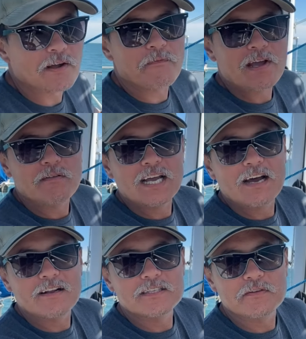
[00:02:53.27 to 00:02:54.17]
found
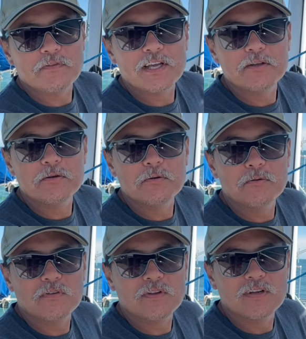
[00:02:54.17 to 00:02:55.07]
out is if I
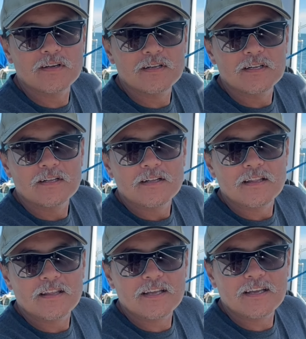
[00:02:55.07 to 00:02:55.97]
use
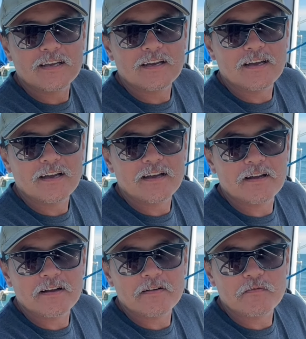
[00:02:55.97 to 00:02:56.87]
the
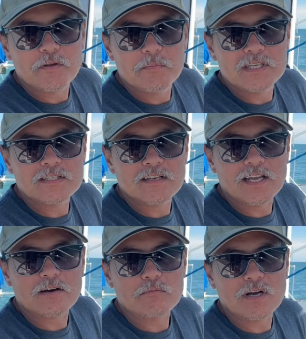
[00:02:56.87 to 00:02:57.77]
mizzen
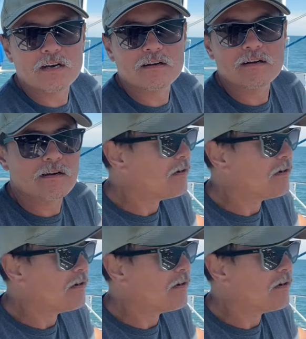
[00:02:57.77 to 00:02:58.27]
like a rudder,